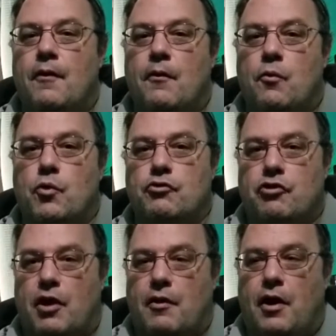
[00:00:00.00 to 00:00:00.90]
which
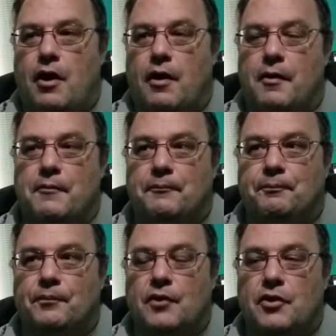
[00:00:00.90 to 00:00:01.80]
uh,
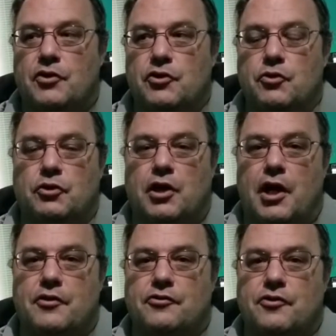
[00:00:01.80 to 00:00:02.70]

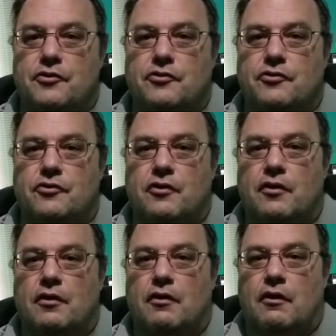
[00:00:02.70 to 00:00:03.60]
utilizes
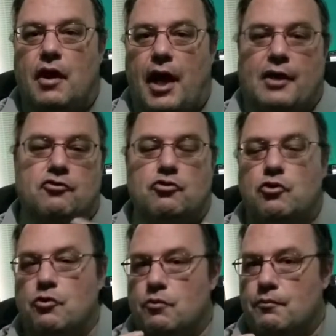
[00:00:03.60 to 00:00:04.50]

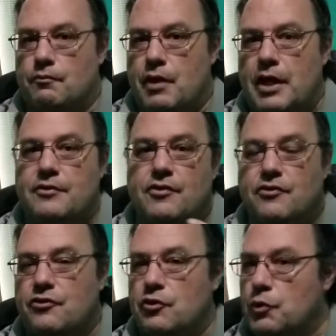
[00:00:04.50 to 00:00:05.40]
actual A T
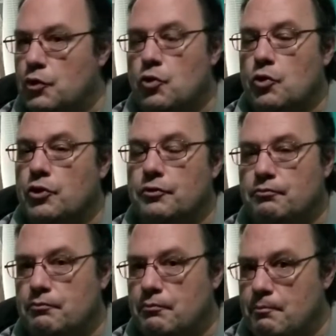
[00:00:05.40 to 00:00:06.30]
C recorded
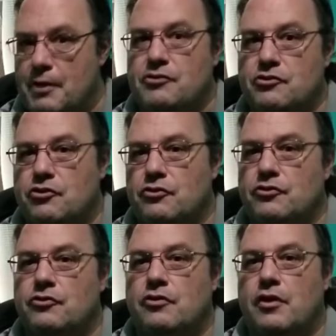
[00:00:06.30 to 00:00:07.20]

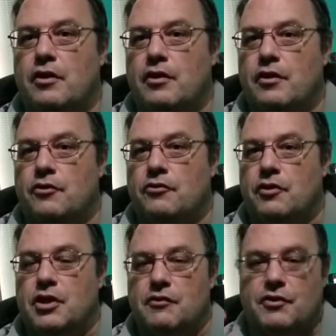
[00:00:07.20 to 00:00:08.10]
messages to
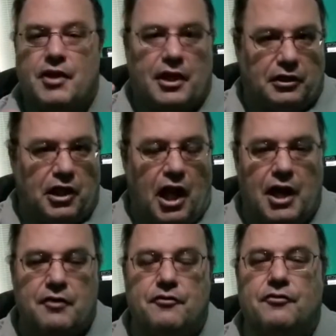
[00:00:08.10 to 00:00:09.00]
give it that
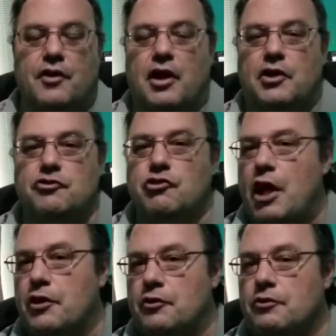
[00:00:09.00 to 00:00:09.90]
live uh,
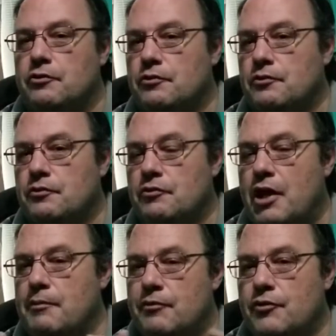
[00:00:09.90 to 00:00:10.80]
chatter
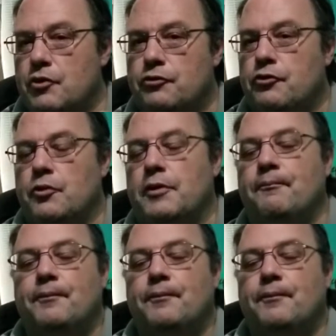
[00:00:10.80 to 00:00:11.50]
type of feel to it.